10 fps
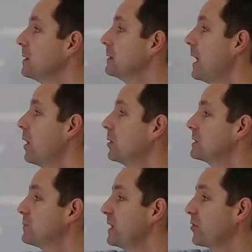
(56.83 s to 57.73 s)
Now
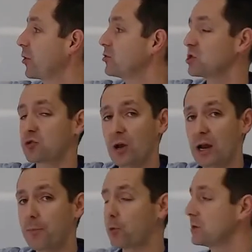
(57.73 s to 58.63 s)
it's being thrown straight
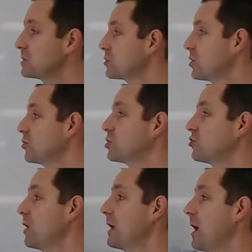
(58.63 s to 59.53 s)
upwards, so it's going to go
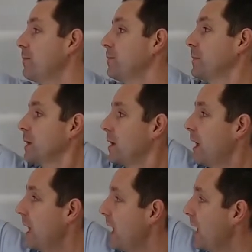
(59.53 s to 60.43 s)
straight up,
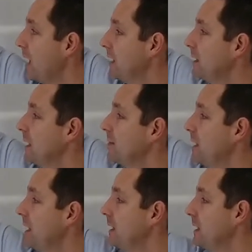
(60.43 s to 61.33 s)
and
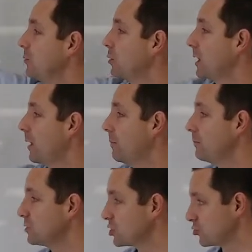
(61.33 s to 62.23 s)
then it will
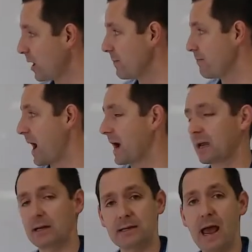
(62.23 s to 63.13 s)
come straight
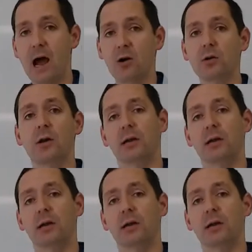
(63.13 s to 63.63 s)
back down.